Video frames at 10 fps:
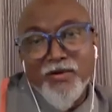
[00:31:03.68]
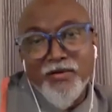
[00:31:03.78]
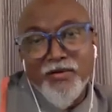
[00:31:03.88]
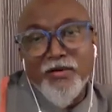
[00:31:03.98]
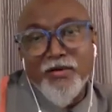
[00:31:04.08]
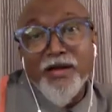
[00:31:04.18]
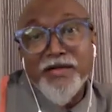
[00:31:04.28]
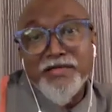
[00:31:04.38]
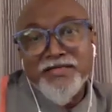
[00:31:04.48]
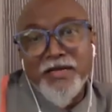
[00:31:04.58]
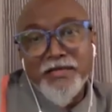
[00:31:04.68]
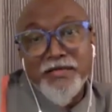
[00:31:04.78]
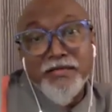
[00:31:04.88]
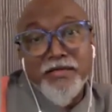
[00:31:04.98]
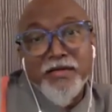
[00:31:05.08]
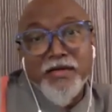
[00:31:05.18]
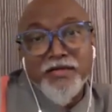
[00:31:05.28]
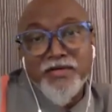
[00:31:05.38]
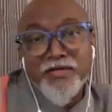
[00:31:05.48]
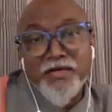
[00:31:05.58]
you know understanding the
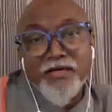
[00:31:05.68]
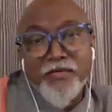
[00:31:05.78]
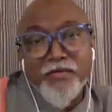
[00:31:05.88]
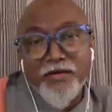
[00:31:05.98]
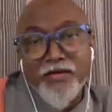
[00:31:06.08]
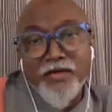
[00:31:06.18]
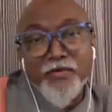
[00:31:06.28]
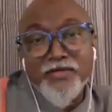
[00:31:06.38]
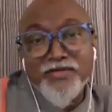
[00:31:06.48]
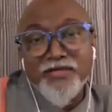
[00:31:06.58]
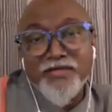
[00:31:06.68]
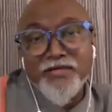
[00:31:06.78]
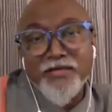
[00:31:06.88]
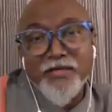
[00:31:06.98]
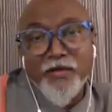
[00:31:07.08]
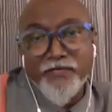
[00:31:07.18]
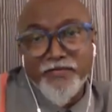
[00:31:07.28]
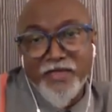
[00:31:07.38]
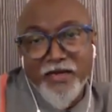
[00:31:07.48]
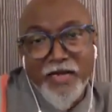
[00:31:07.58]
cultural diversity of
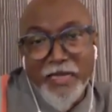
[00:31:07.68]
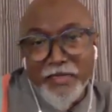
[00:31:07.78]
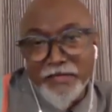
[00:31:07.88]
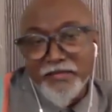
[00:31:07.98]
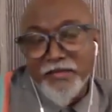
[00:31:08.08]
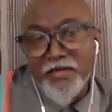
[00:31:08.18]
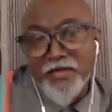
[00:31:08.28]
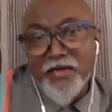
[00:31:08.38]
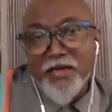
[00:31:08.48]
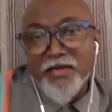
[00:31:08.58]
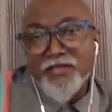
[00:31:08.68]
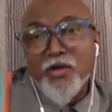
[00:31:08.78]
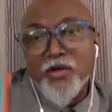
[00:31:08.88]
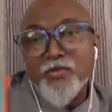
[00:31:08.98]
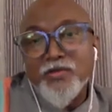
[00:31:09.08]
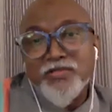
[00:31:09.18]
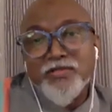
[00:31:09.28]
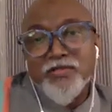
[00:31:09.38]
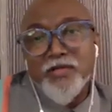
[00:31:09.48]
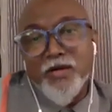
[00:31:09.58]
that land it's
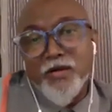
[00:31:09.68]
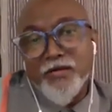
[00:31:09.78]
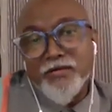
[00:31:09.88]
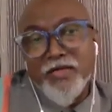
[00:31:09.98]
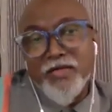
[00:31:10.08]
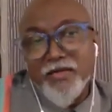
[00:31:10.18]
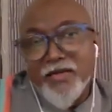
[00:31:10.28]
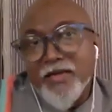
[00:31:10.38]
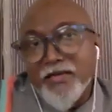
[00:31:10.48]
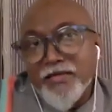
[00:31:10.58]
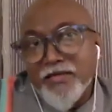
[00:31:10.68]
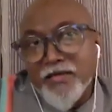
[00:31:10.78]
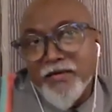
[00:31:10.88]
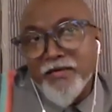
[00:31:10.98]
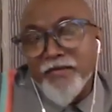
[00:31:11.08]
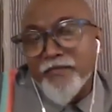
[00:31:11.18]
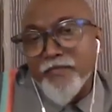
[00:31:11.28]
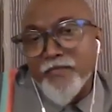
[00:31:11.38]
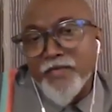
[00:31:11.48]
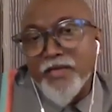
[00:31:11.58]
almost uh, uh, that land uh,
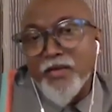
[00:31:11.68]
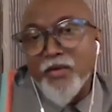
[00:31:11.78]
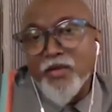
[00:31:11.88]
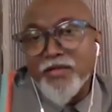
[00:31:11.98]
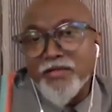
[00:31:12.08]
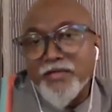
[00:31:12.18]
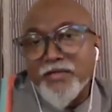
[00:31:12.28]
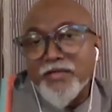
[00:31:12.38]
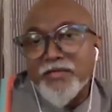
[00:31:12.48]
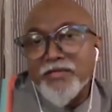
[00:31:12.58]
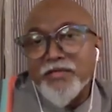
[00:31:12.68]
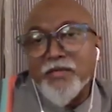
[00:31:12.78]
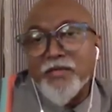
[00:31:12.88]
when i look at it it's uh,